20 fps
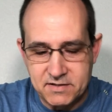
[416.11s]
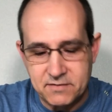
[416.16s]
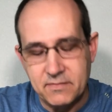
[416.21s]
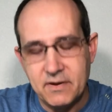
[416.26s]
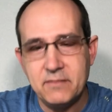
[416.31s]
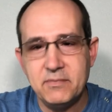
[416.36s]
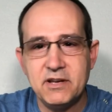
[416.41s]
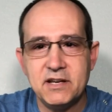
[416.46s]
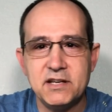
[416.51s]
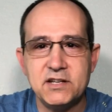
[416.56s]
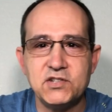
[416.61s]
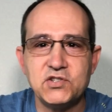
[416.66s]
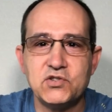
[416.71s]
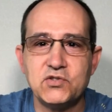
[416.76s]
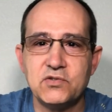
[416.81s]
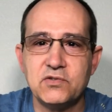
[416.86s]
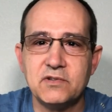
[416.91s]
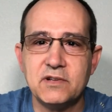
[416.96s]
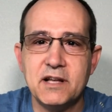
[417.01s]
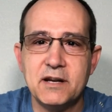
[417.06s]
So maybe it is
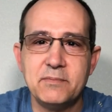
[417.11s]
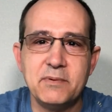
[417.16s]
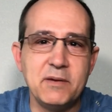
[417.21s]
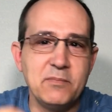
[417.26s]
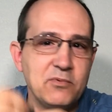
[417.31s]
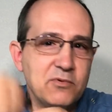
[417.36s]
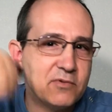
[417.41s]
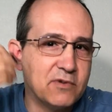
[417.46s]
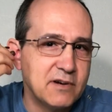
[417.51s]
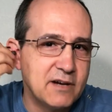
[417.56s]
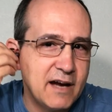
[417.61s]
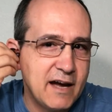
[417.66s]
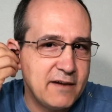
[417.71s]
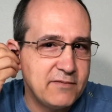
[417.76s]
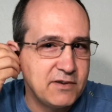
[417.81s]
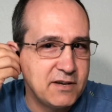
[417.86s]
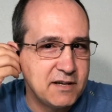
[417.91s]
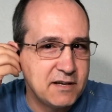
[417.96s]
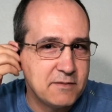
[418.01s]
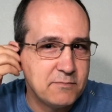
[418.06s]
true. A lot of people were
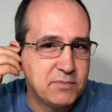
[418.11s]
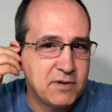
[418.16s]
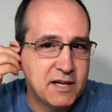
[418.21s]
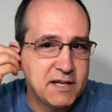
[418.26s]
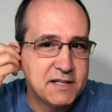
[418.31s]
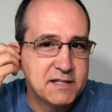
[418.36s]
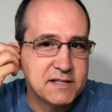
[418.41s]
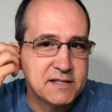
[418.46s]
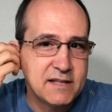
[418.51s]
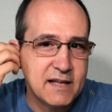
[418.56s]
having complaints